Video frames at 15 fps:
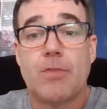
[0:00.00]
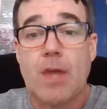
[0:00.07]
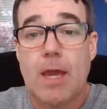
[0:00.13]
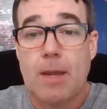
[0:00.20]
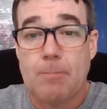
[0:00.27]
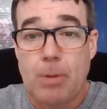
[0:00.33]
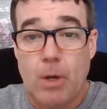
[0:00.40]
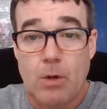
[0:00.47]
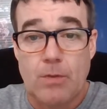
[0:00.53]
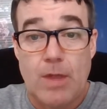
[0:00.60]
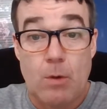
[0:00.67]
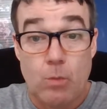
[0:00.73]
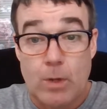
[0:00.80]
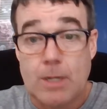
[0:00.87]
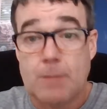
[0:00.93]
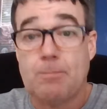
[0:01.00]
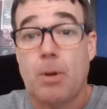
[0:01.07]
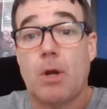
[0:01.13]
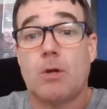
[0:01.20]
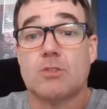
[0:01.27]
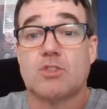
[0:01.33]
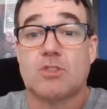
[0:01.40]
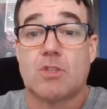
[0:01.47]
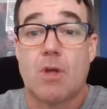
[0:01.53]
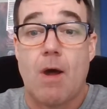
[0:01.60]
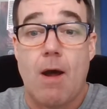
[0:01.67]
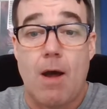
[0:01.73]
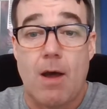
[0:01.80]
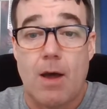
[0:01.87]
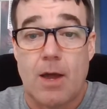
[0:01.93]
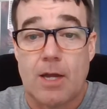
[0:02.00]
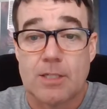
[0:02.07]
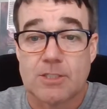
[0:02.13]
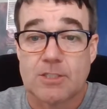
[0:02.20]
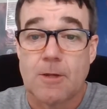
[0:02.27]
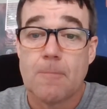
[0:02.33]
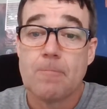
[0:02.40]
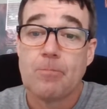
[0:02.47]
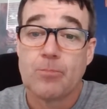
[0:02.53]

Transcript: they repost the odds